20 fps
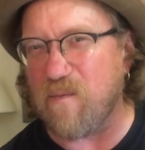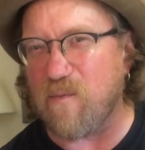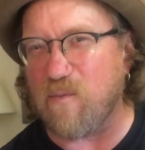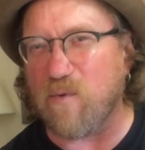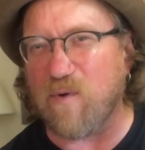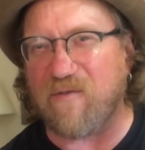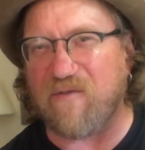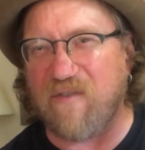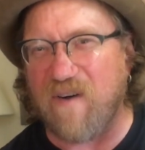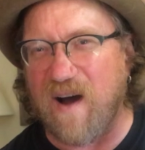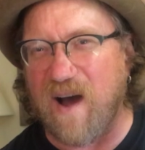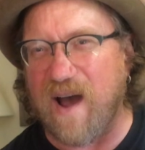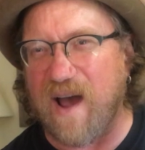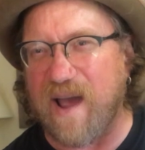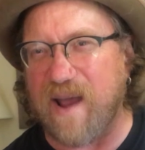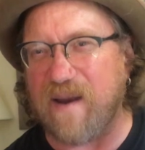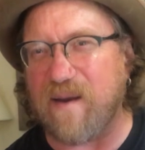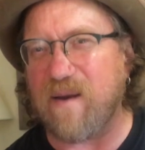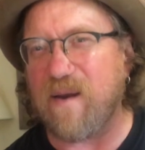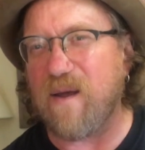
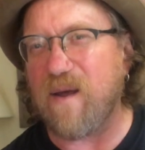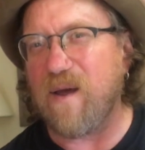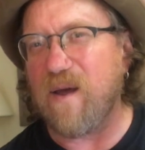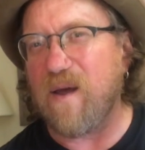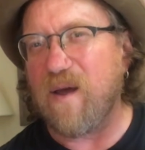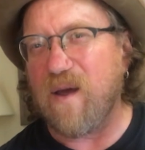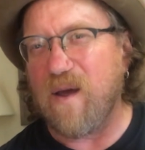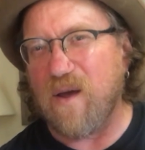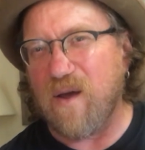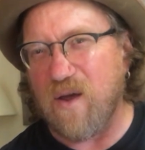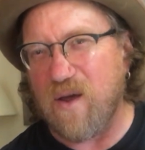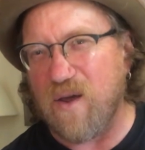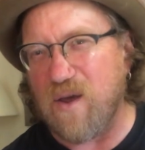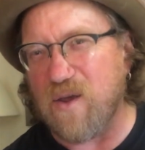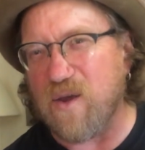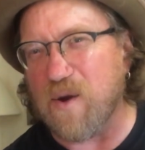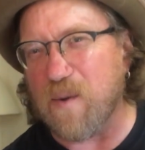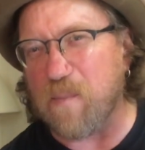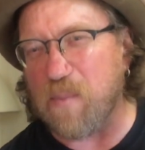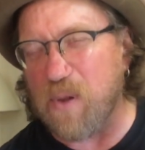refine
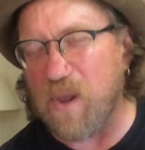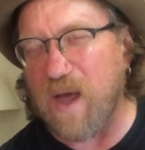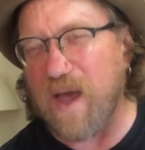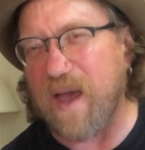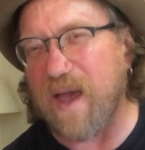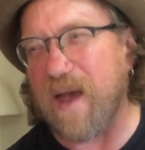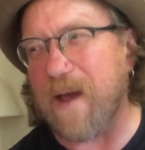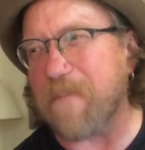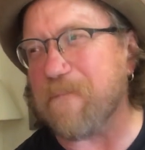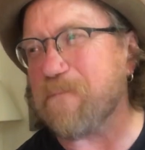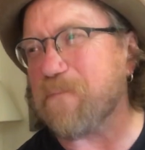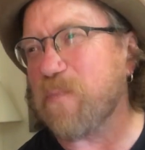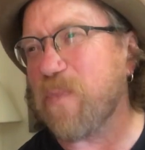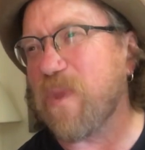your playing.